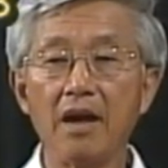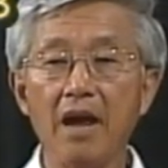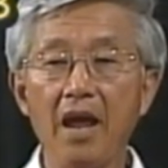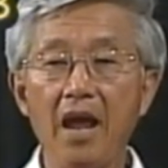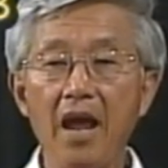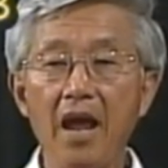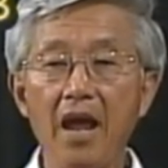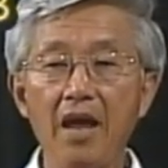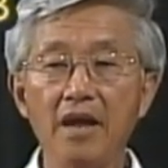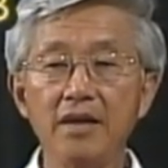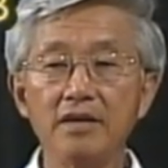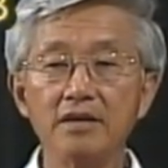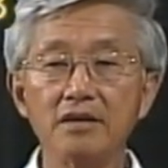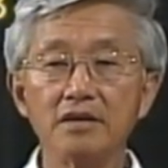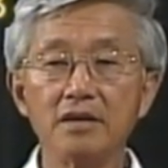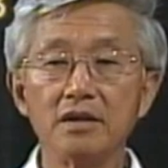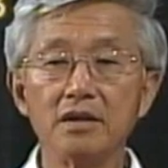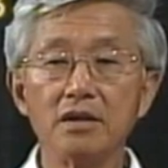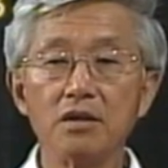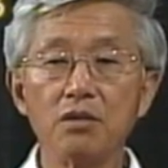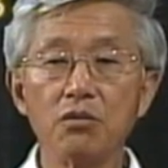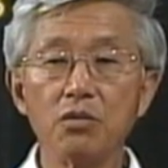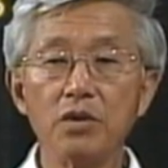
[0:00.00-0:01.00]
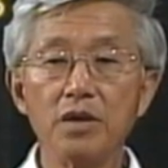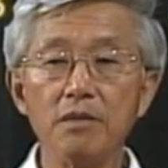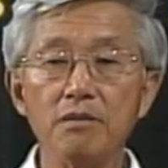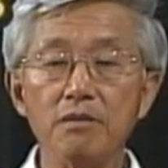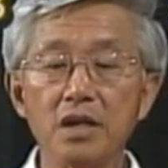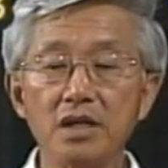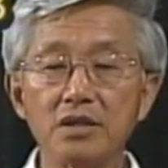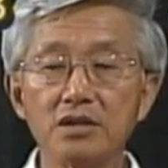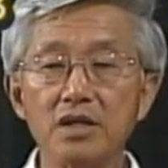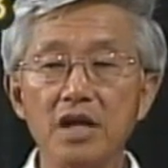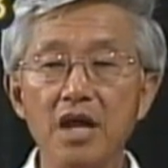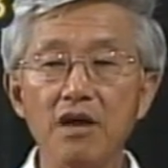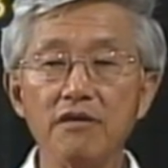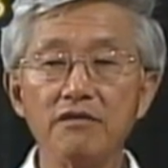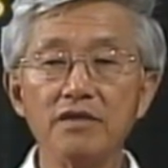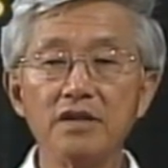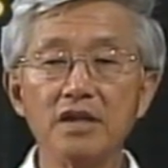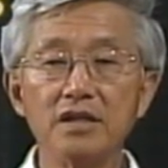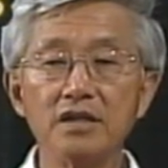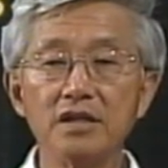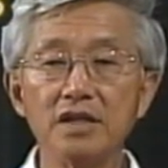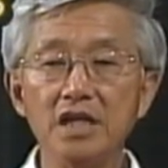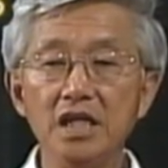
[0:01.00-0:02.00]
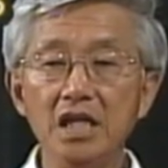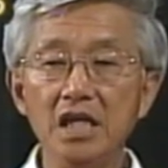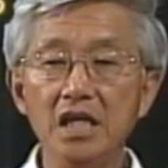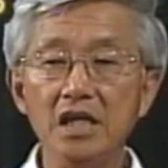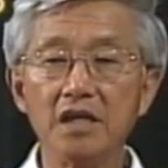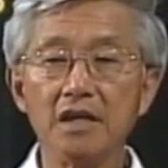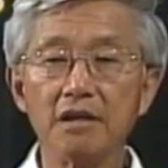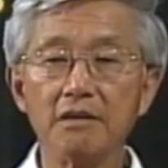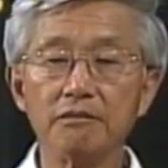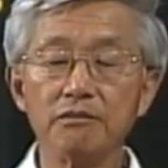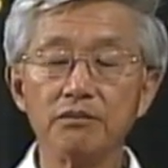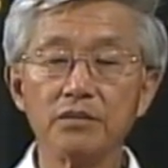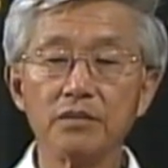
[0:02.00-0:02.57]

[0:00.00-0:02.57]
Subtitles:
And we must have another E.